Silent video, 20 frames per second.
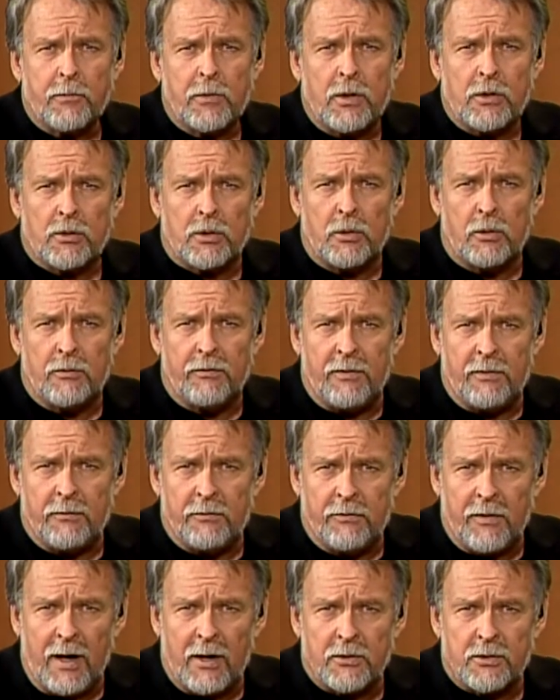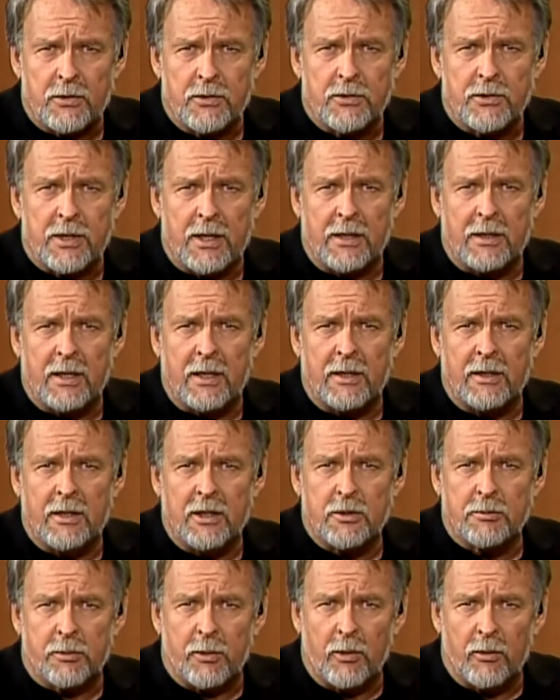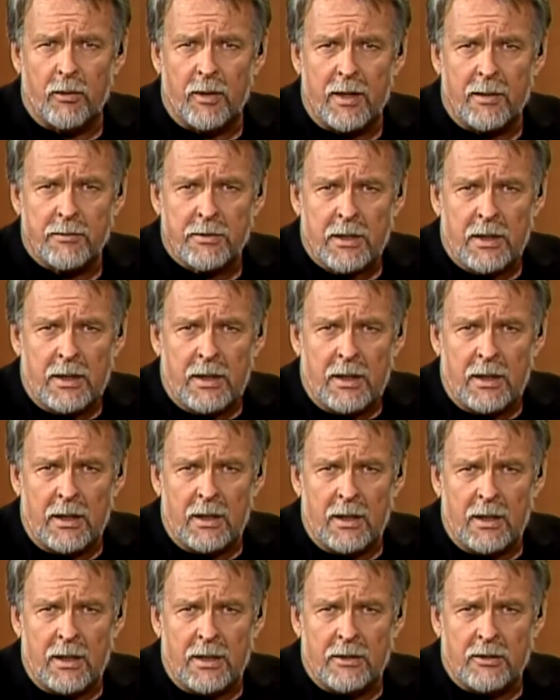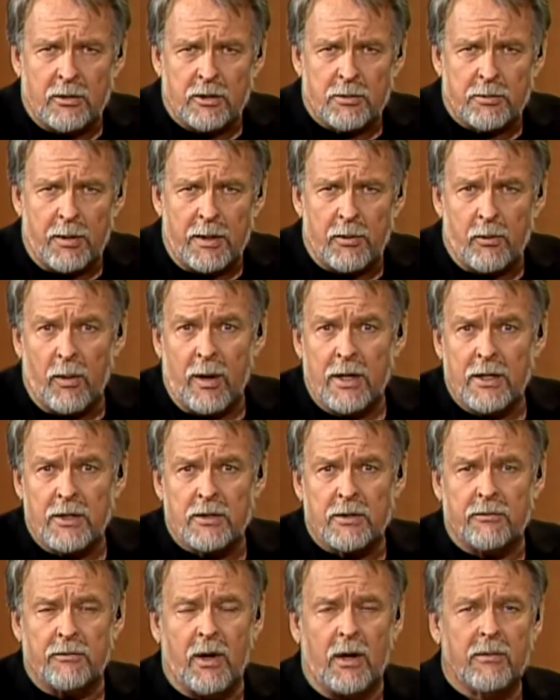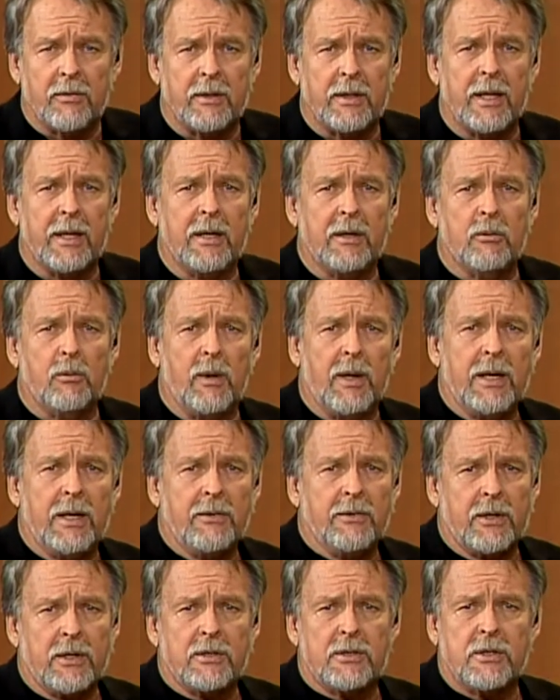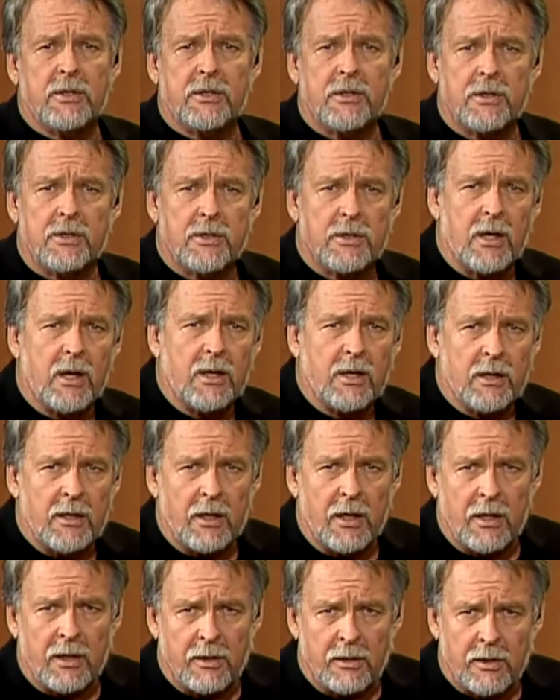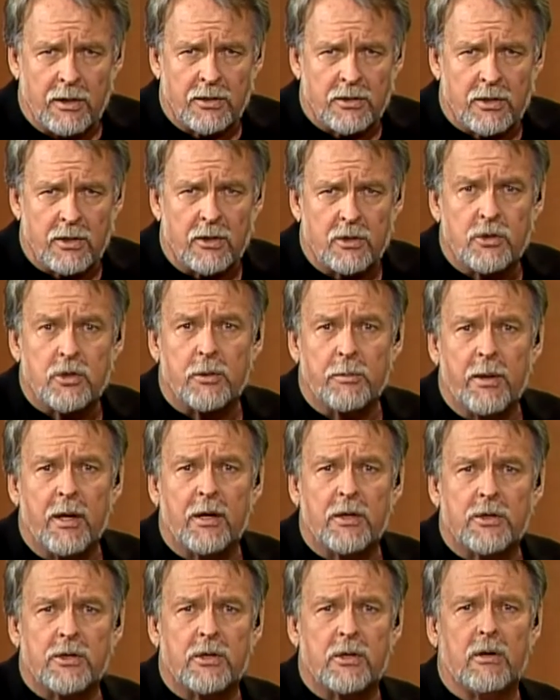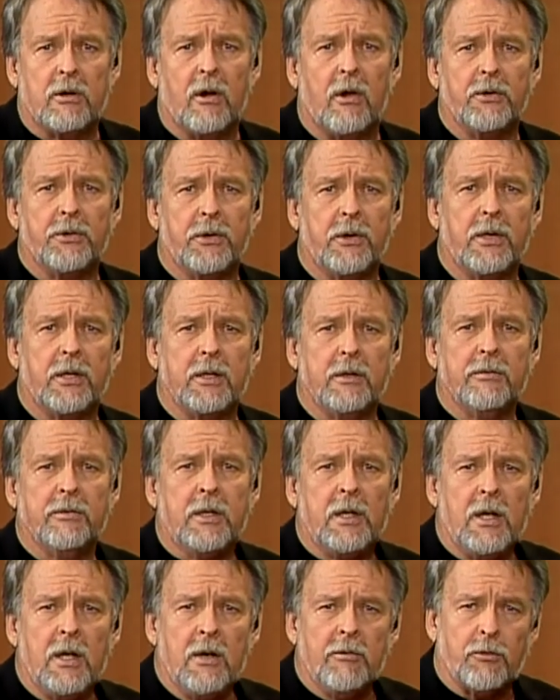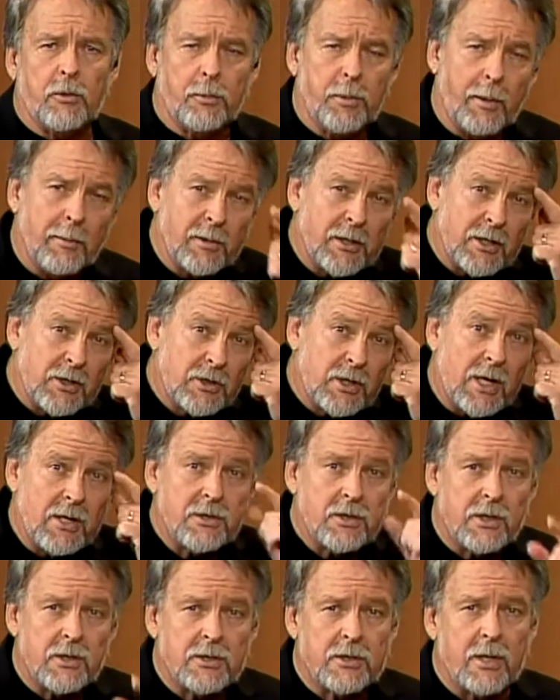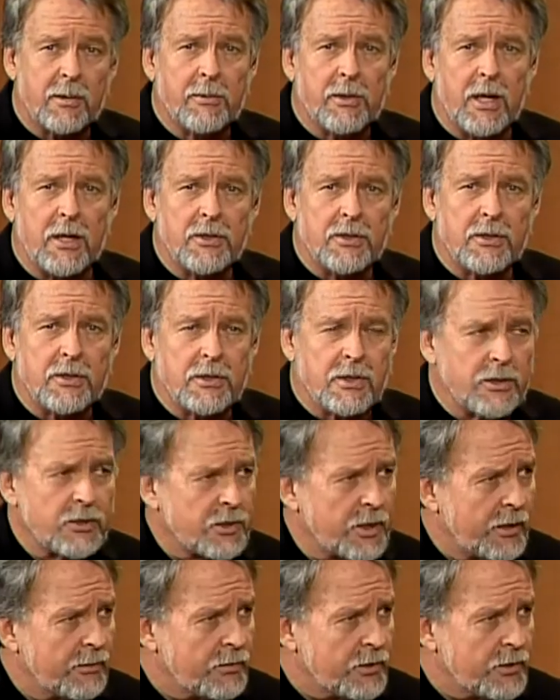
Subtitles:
school vouchers and these programs, and to explain why he's involved in that and why he thinks this is should be a considered alternative for public education in some cases in the state of